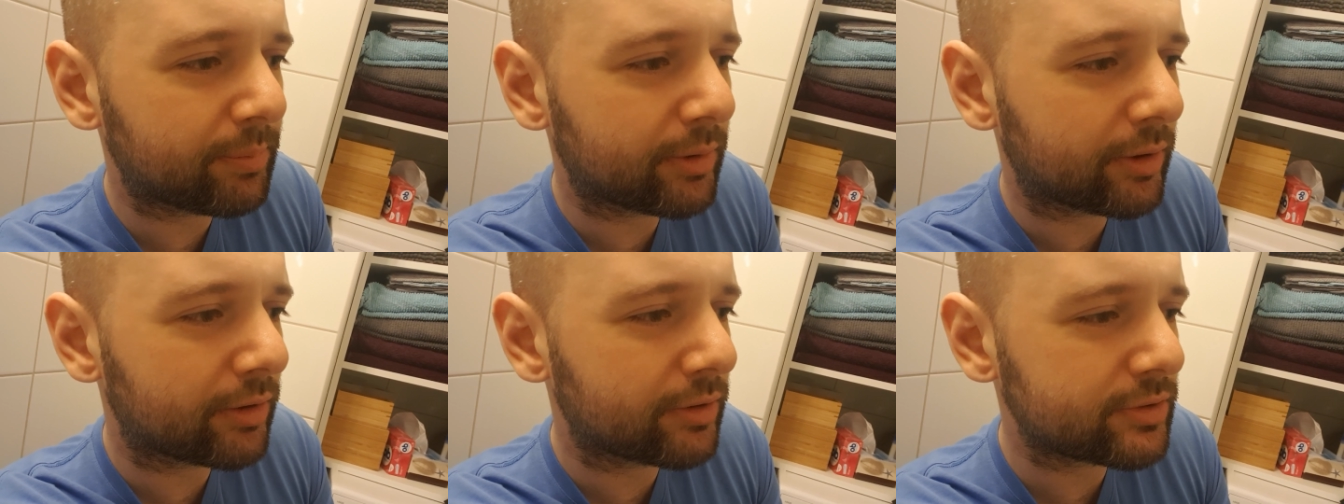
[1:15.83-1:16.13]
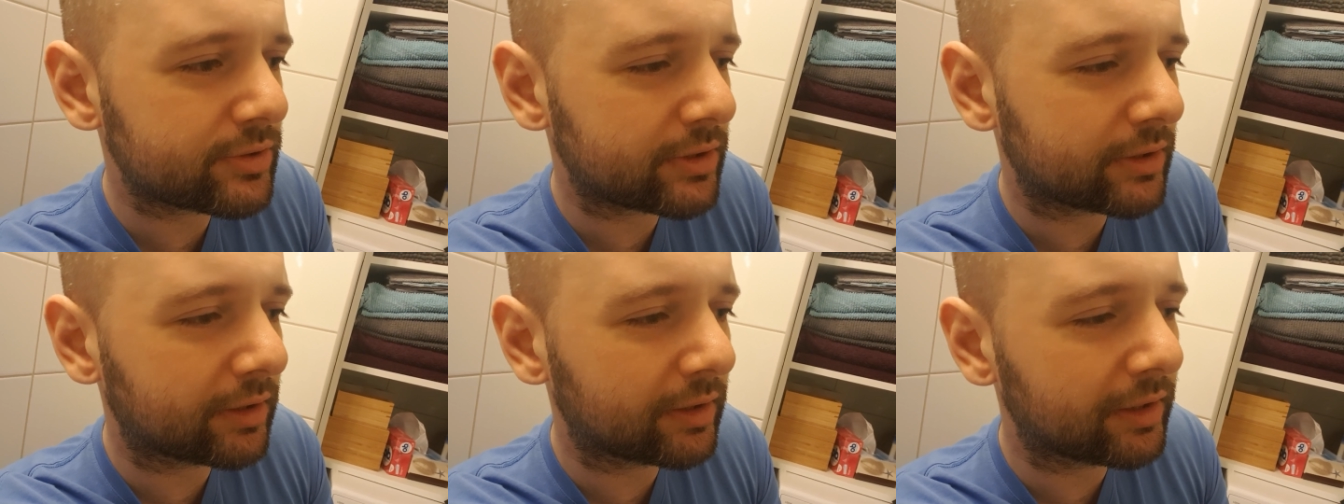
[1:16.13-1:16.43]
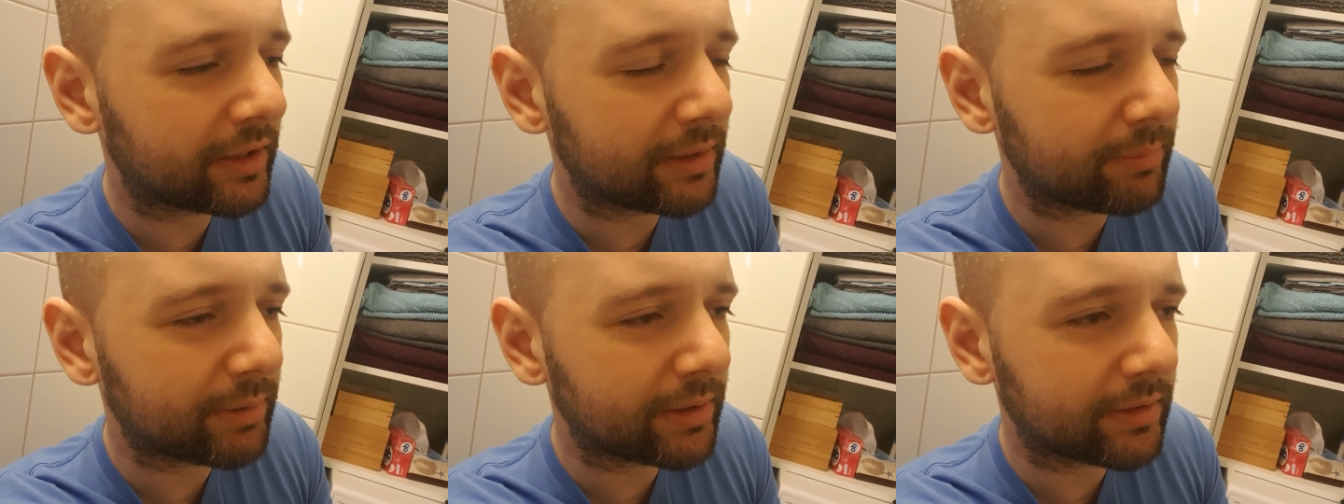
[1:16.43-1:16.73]
person
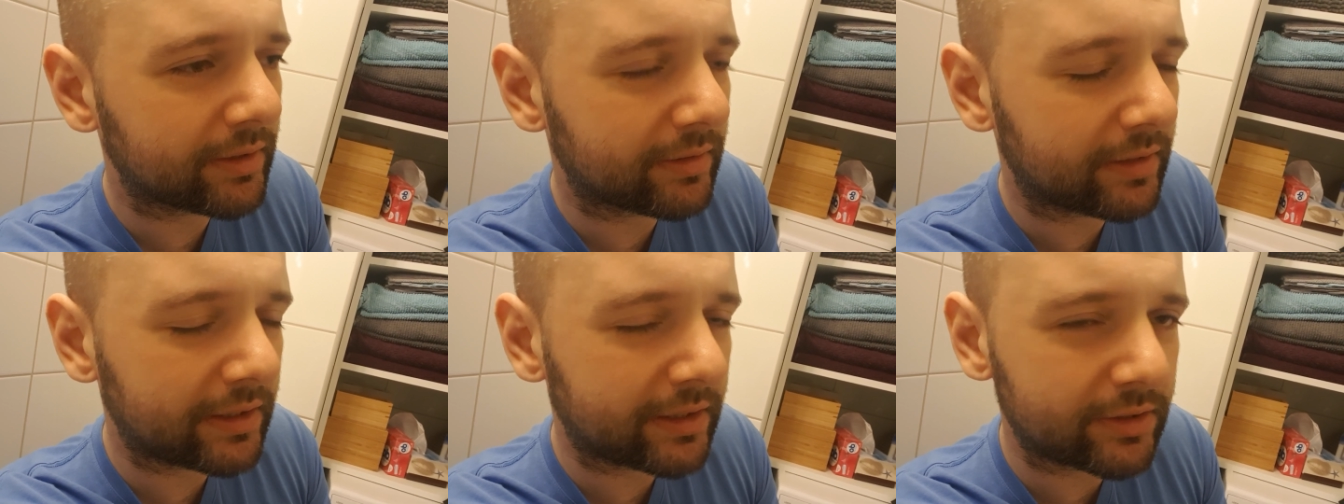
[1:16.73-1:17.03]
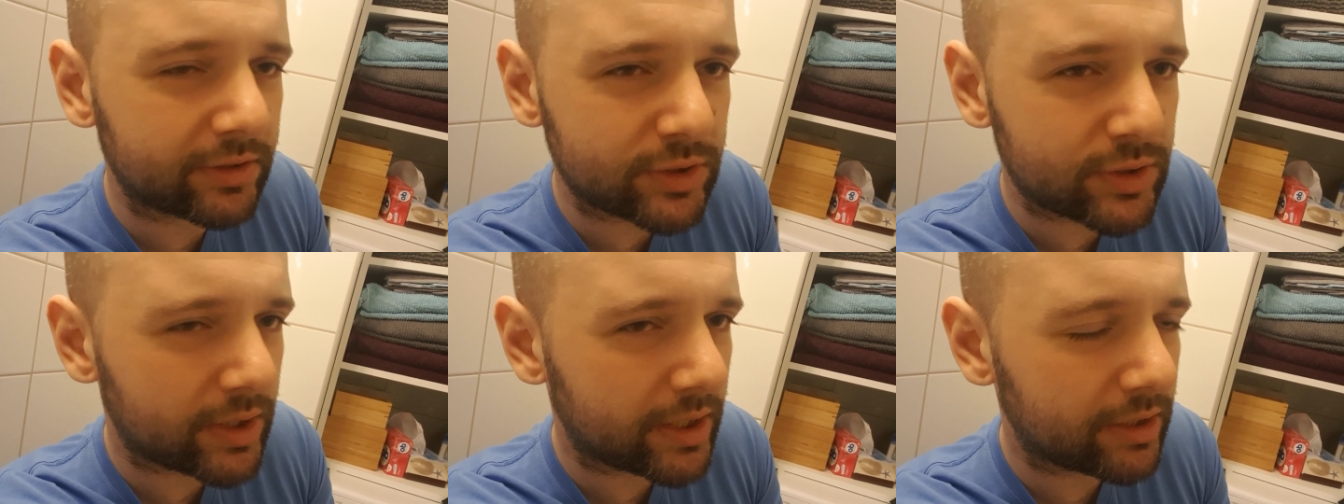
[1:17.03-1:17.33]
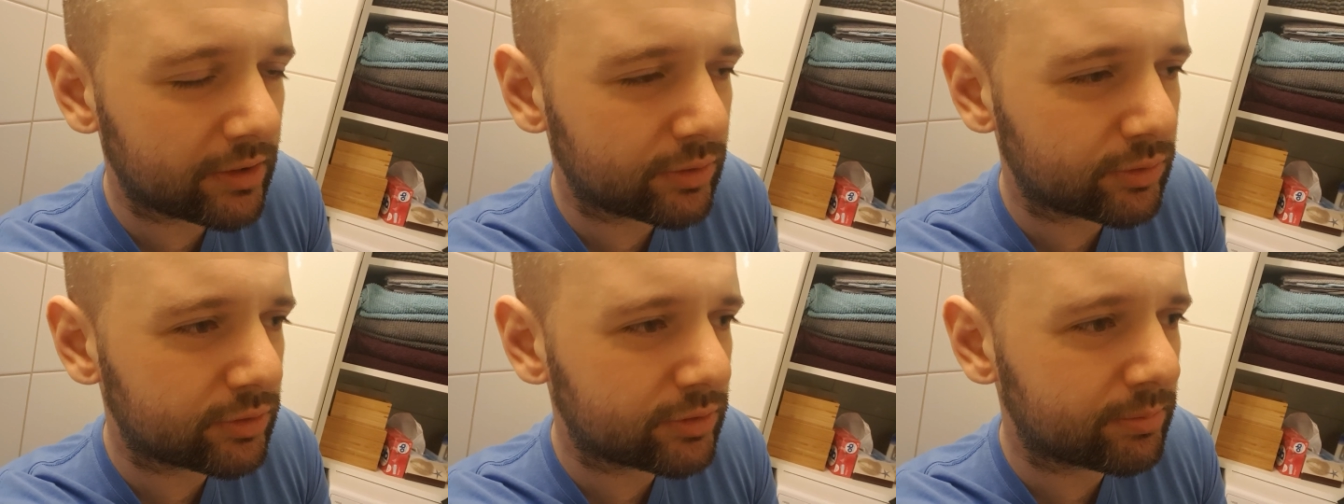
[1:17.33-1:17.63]
claiming that they can
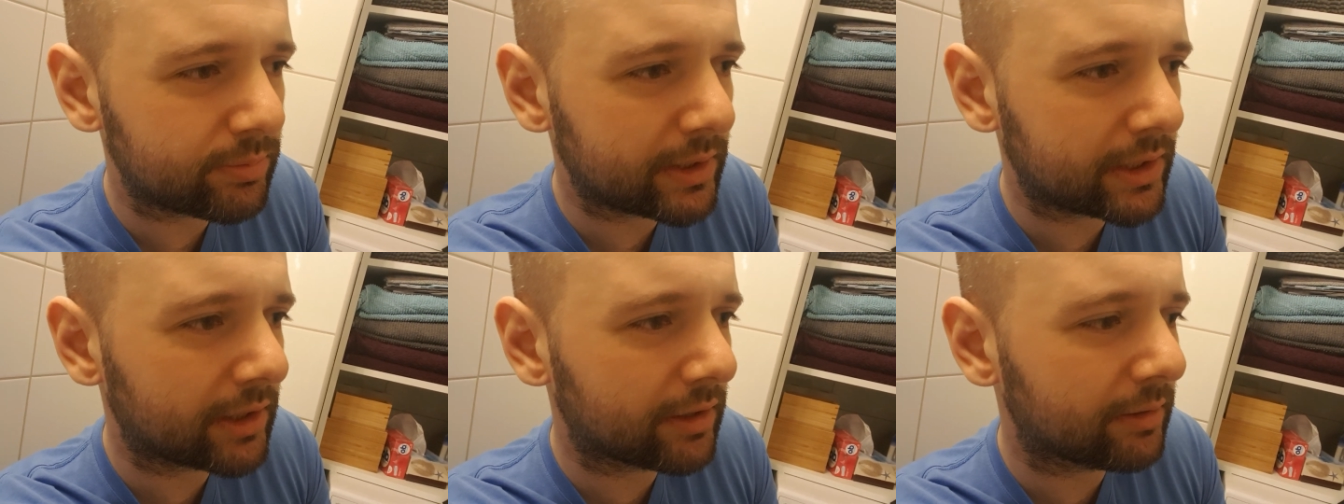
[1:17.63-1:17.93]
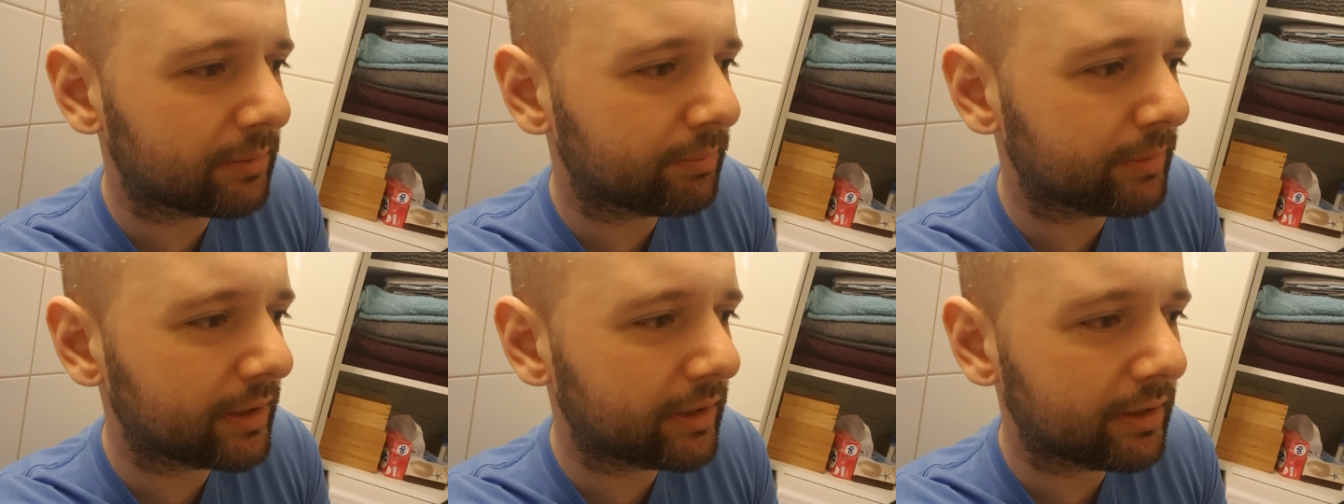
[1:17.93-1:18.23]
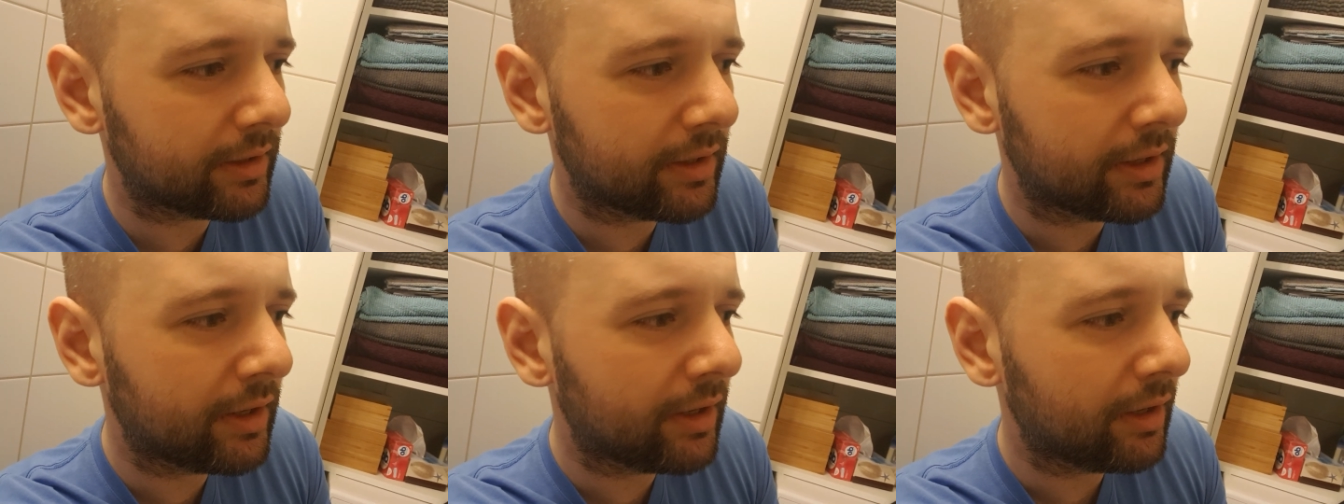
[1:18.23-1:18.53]
train you to become a